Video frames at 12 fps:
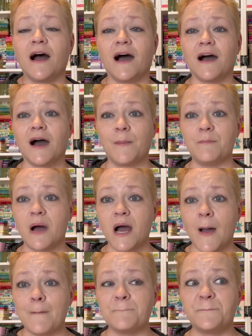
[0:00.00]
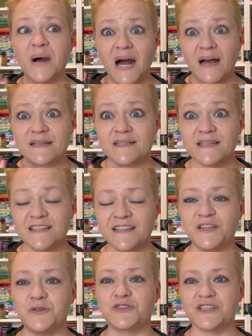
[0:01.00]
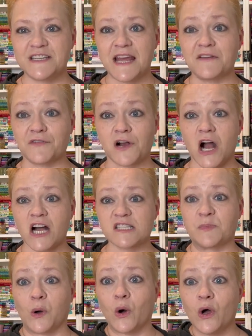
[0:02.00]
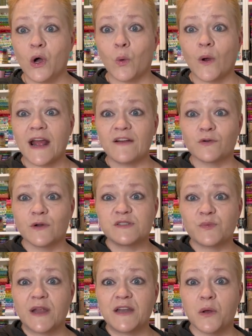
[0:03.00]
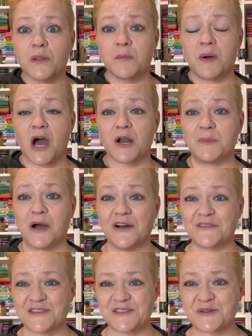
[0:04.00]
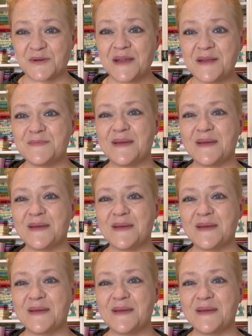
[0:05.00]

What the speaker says: But you should take for gospel whatever is written on the bottom of the screen,